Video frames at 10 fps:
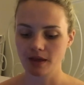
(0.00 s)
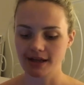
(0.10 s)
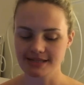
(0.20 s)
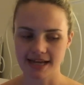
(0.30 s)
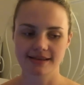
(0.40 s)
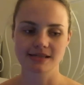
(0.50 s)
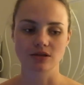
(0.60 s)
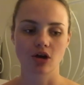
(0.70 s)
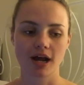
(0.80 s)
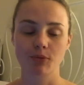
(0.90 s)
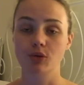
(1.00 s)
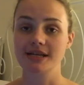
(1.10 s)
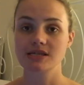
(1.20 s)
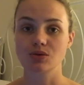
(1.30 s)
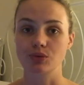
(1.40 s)
say this a lot, I'm
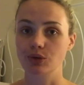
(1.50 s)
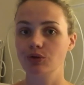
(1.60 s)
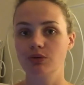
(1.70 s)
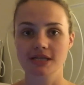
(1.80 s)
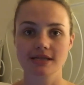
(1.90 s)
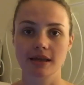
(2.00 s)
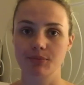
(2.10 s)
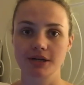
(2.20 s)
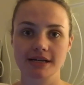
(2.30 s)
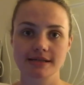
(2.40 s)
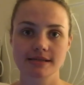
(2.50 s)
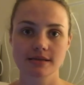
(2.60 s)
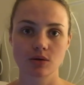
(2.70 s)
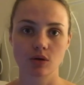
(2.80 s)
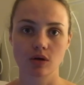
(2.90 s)
always thrilled when
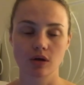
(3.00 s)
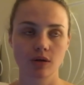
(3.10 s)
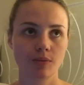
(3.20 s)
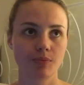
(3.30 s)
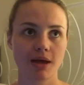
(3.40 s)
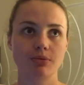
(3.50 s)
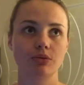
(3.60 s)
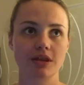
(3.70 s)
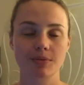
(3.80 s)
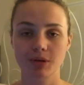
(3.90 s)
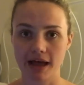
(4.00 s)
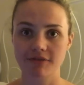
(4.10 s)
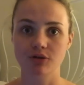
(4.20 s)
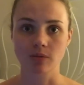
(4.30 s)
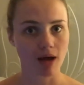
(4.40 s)
celebrities or people with a
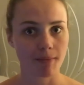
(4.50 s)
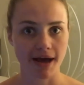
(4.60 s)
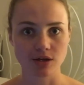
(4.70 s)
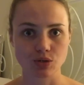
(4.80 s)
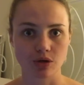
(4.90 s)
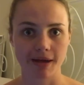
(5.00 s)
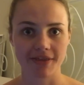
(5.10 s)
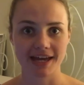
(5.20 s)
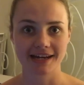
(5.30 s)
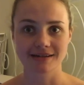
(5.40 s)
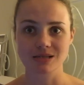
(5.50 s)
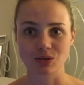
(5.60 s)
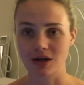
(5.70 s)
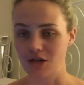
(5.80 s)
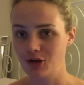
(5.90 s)
platform come out and talk about their eating
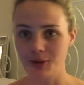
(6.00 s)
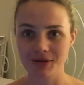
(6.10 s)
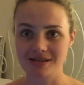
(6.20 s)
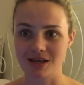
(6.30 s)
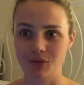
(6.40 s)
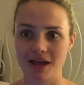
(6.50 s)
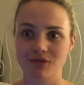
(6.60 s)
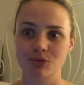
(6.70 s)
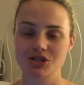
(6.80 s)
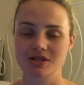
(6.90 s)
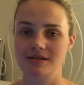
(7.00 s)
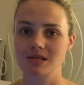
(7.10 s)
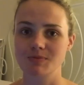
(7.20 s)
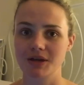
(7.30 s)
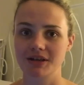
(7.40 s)
disorder, not because I would ever wish this
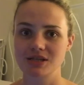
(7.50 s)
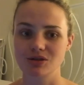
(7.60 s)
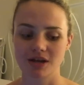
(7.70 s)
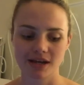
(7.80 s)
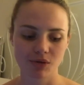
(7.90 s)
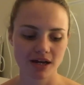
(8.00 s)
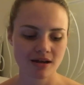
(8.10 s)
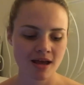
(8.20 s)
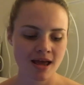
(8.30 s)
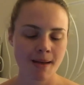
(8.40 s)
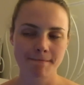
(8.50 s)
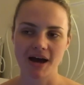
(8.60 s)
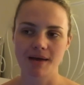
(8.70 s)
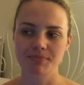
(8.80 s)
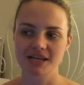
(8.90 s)
experience on anyone,
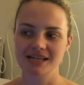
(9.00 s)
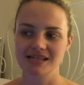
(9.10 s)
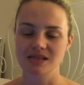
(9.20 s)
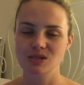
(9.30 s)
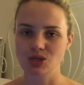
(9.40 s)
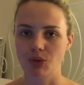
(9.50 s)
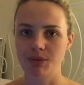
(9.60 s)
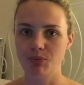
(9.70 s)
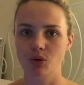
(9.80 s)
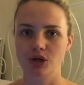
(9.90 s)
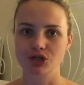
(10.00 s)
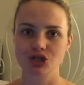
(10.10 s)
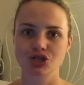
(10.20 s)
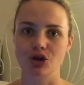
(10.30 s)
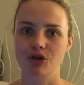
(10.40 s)
but because it's so important
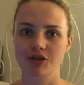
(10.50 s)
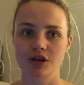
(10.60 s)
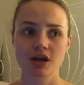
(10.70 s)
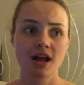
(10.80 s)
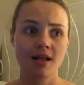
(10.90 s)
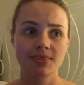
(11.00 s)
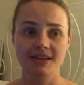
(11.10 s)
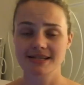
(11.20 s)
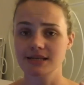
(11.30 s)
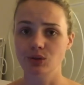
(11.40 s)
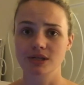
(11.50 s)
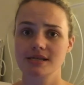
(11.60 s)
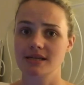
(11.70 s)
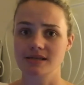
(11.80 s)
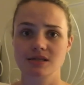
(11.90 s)
to show that this
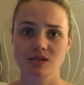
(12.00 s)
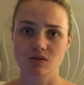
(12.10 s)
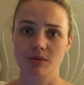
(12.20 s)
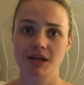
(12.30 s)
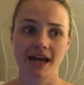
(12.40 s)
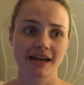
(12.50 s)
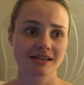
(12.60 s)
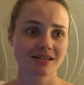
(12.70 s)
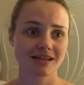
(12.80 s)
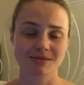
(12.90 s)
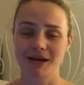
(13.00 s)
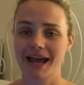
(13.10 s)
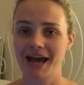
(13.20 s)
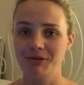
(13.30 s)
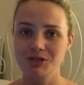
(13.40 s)
illness doesn't discriminate. Doesn't matter
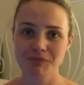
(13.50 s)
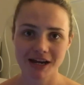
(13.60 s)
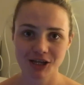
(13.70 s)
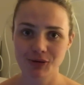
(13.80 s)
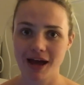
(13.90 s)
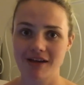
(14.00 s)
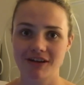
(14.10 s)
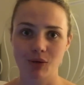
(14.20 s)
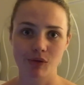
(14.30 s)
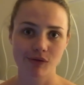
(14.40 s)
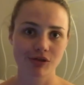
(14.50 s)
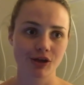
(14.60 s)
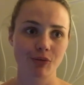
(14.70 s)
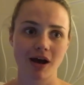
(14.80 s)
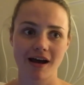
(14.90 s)
how much money you have, how wealthy
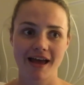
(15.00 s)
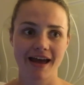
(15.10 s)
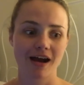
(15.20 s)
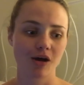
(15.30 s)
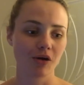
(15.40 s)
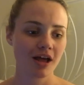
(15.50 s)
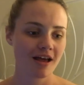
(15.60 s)
you are, how